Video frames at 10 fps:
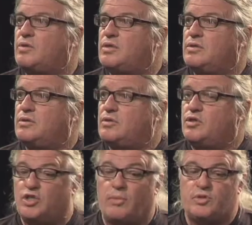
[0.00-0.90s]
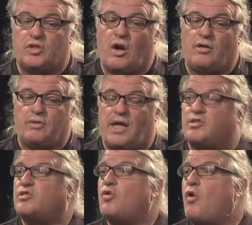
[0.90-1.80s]
to jumpstart that
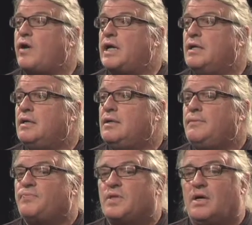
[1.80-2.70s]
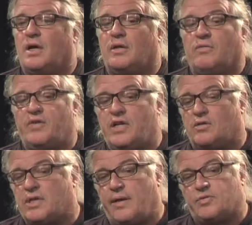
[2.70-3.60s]
story. The
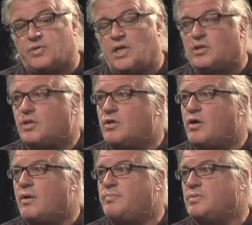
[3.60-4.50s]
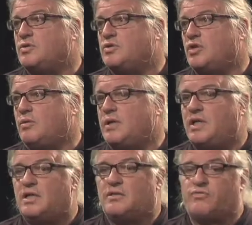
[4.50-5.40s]
videotapes were sent to Europe, to
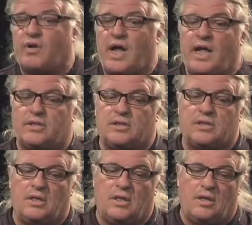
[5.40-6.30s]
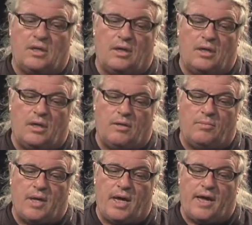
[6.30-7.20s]
Germany, to France,
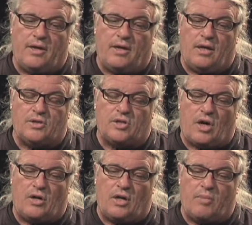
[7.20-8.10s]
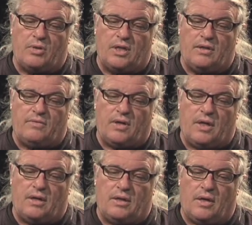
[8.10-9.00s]
and started, I believe,
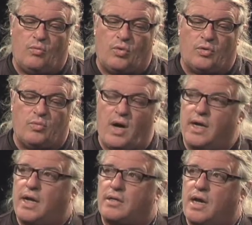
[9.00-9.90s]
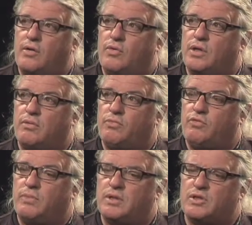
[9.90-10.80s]
a worldwide anti-nuclear
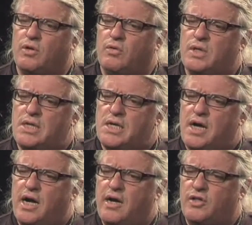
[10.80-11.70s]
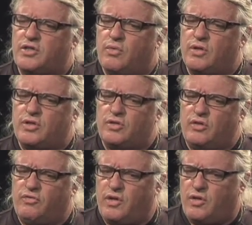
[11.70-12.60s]
movement. So I also
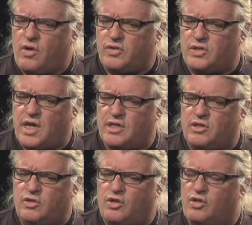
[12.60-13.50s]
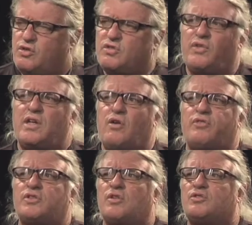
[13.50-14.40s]
understood in those days that you could use video
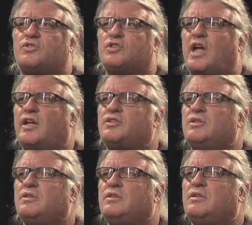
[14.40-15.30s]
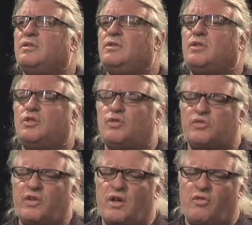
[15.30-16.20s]
for social change. You could use
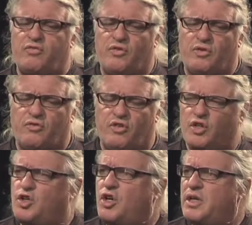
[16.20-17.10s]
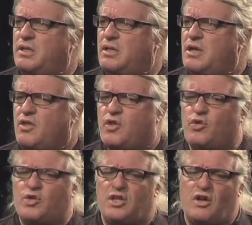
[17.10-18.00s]
video for good, that
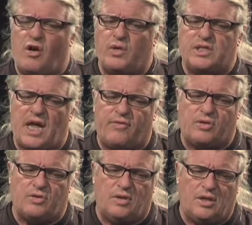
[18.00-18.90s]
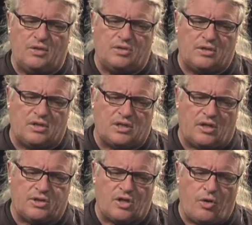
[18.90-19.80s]
you didn't always have to use it to
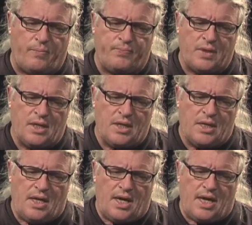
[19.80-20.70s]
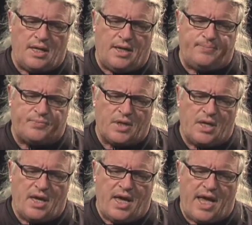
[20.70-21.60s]
sell soap. And
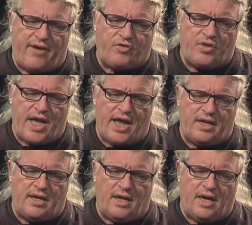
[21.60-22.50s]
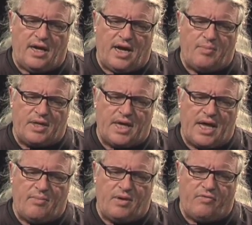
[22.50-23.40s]
after that, I
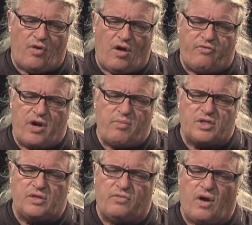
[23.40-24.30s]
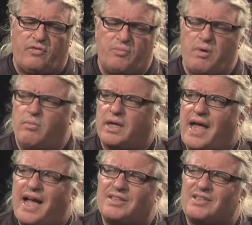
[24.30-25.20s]
became very much involved in public
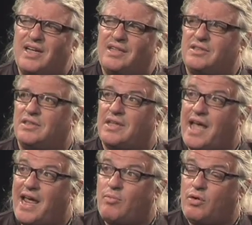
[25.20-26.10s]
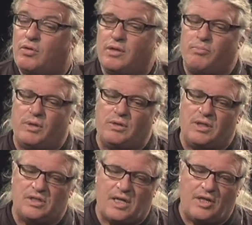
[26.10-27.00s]
access and cable and
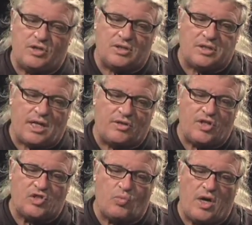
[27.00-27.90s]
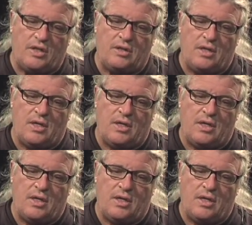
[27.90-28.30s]
building stations like this one,